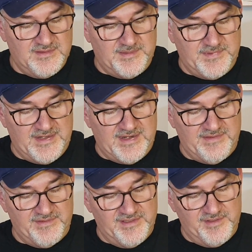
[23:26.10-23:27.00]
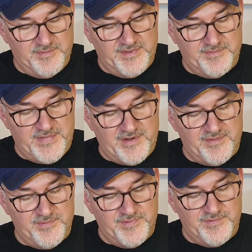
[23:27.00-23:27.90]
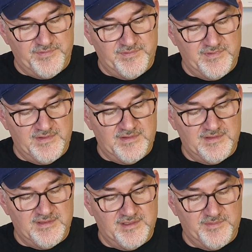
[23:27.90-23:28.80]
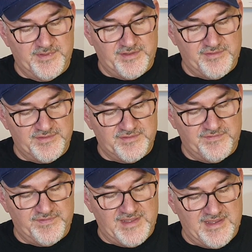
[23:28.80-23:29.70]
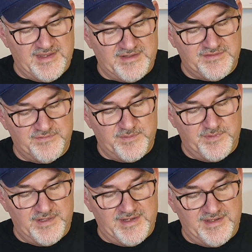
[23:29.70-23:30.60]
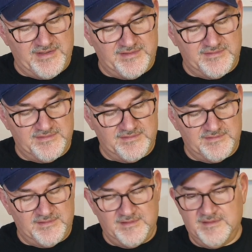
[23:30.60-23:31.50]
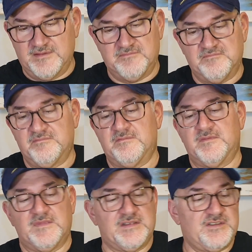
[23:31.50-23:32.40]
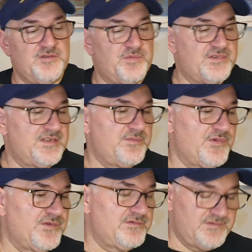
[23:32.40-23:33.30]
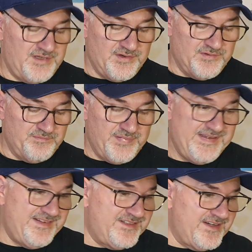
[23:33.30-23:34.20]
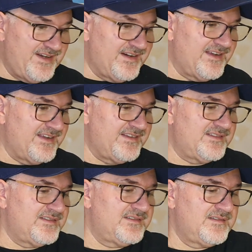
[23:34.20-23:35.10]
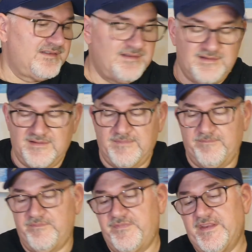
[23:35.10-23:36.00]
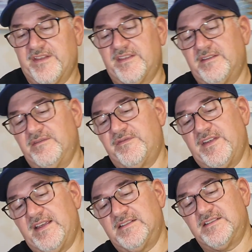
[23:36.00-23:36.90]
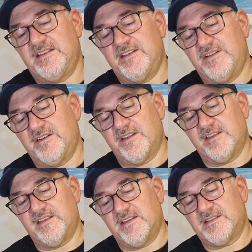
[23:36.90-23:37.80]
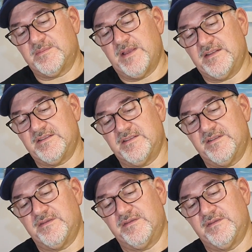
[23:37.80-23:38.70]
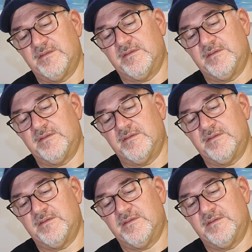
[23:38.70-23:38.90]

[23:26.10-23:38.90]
I mean, I have a little bit of Marabou, a little bit of crystal flash, rubber legs. Super simple, you know, bead chain eyes. Nothing fancy here, nothing expensive.